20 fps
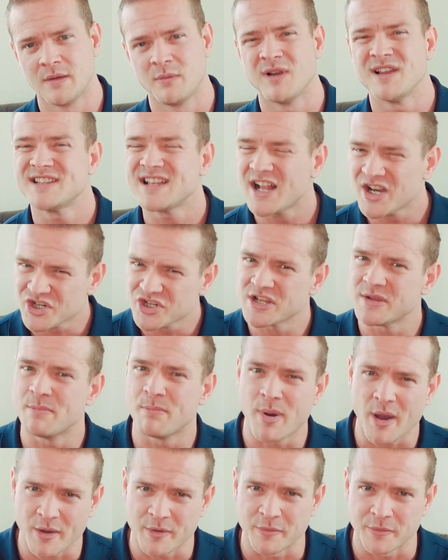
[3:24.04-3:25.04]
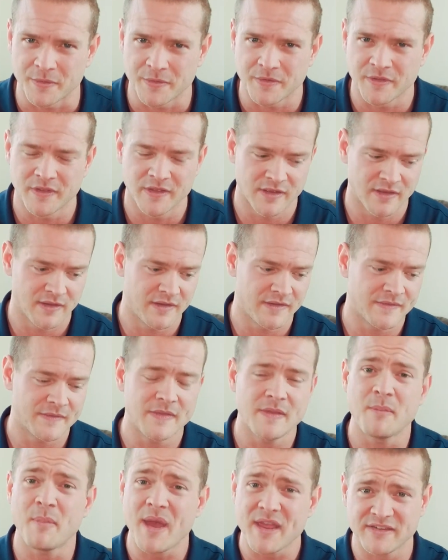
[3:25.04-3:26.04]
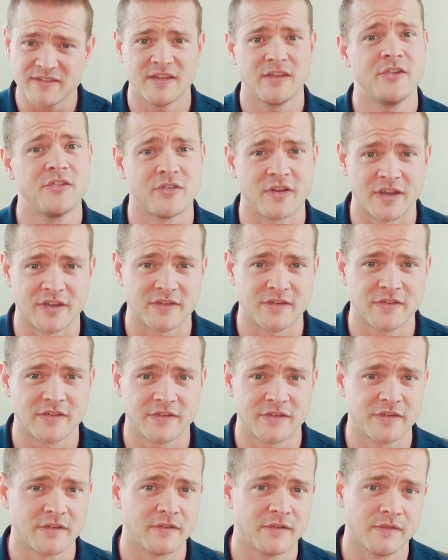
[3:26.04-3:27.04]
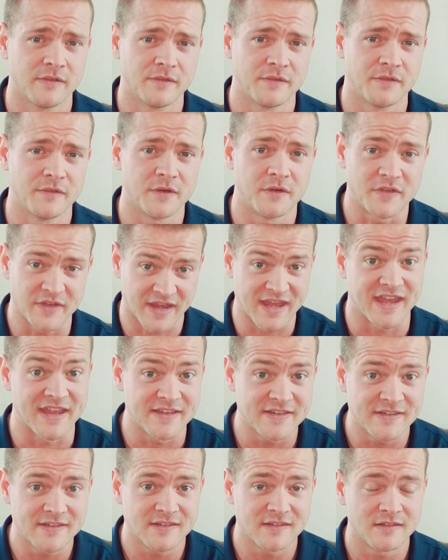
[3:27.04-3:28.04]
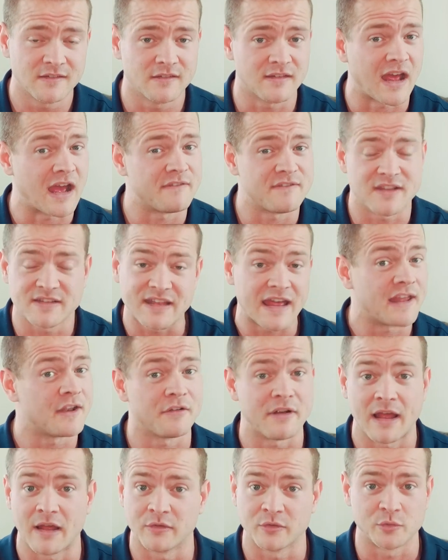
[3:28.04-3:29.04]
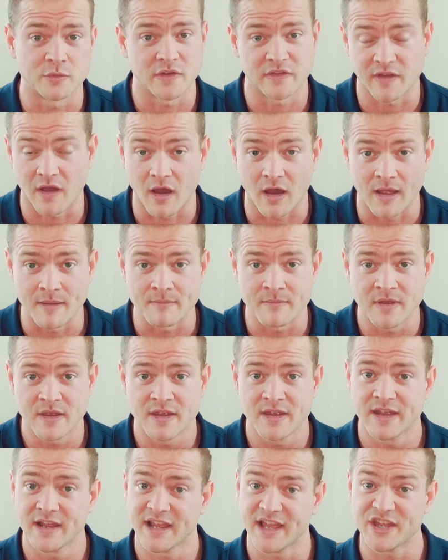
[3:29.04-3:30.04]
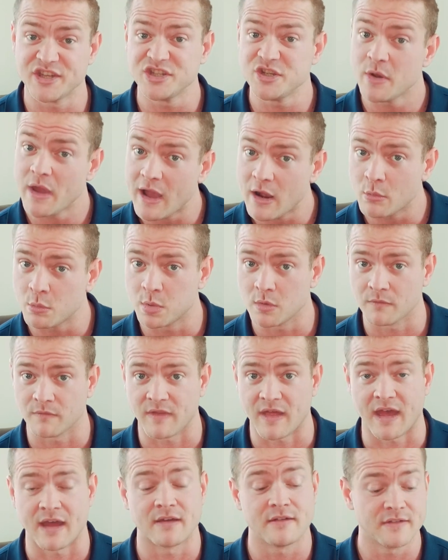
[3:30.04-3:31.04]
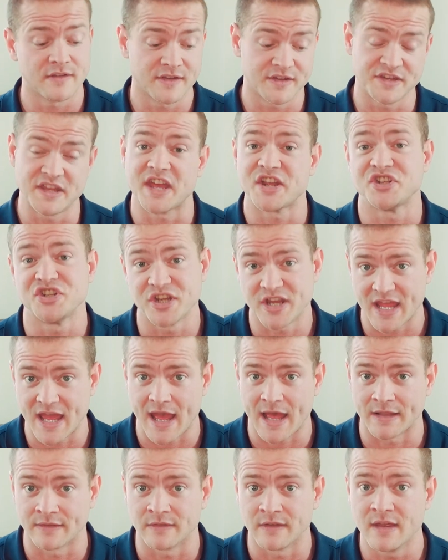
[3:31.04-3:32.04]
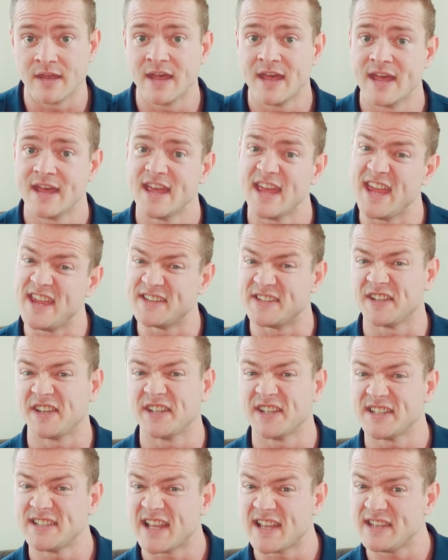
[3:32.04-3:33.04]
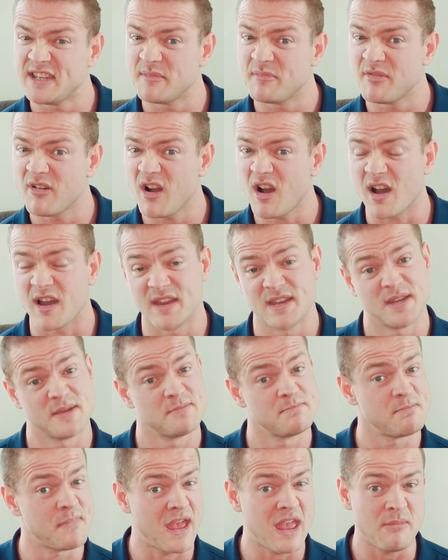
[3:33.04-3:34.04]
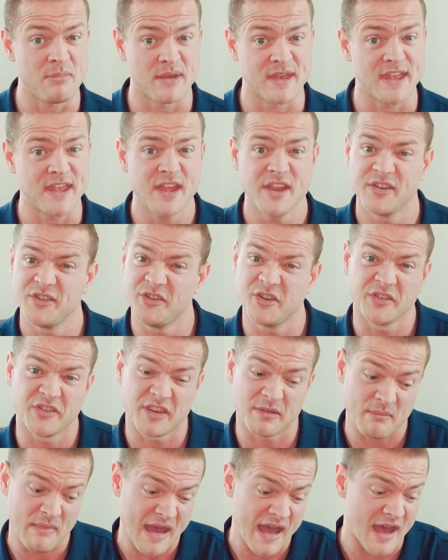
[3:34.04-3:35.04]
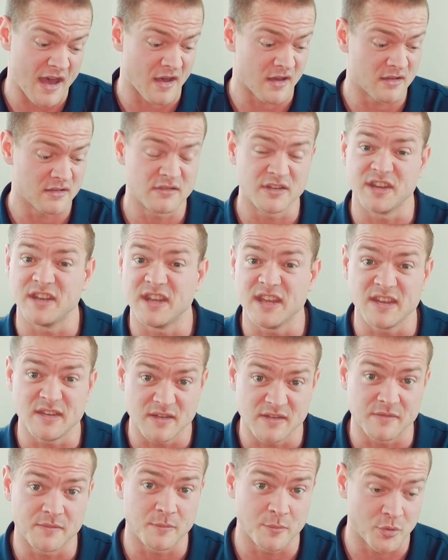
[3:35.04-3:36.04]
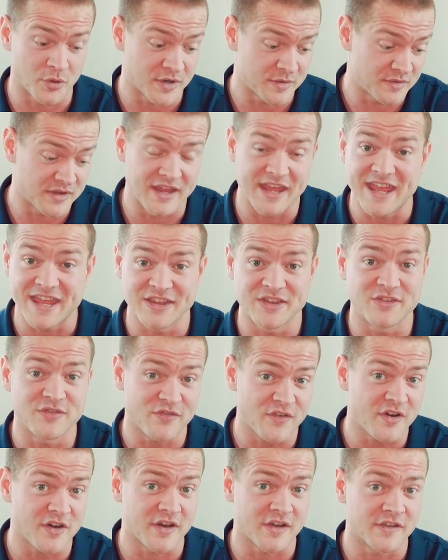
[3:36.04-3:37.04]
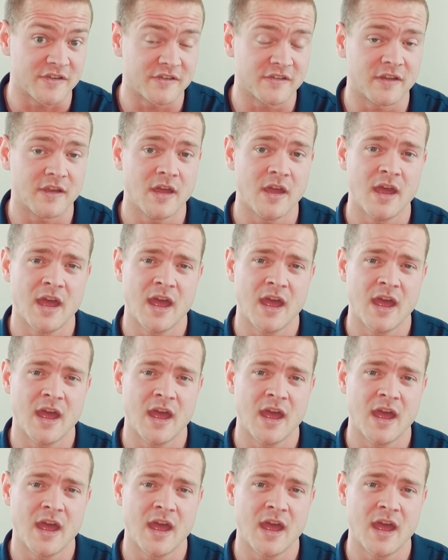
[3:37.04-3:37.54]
Well, it's actually both. It's in the best interests of the kids to have their dad around all the time. Can you help with that? Yes, you can. Is it going to dent your pride? Maybe. Does it matter? You need to put your kids first.